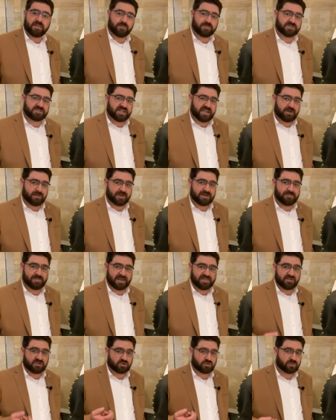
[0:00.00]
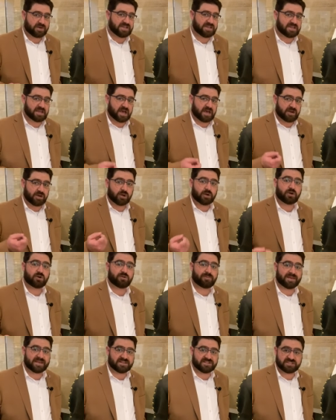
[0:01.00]
that was carried by the Greek god
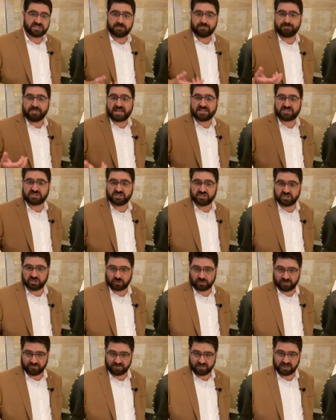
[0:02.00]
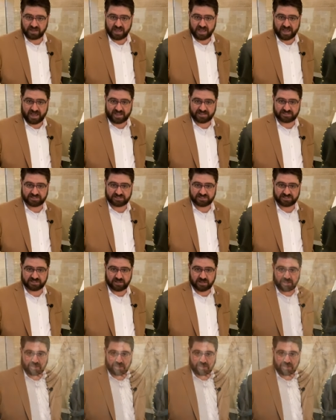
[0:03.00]
Hermes, the messenger of the gods.